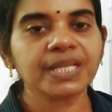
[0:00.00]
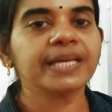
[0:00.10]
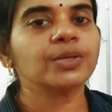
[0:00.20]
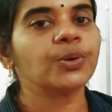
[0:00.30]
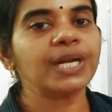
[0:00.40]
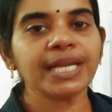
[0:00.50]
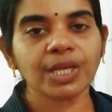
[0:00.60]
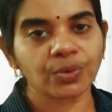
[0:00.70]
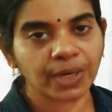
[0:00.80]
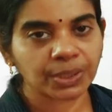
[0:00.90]
That only
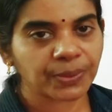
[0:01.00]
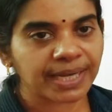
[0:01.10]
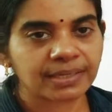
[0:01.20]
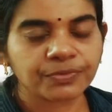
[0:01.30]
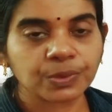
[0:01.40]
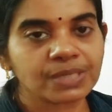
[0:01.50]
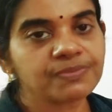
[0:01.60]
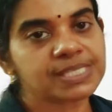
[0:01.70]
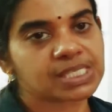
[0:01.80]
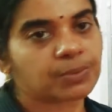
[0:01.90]
you want to write for the
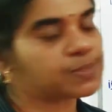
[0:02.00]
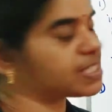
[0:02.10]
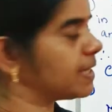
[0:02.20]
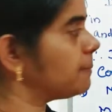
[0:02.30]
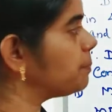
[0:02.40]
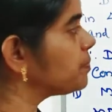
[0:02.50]
first question.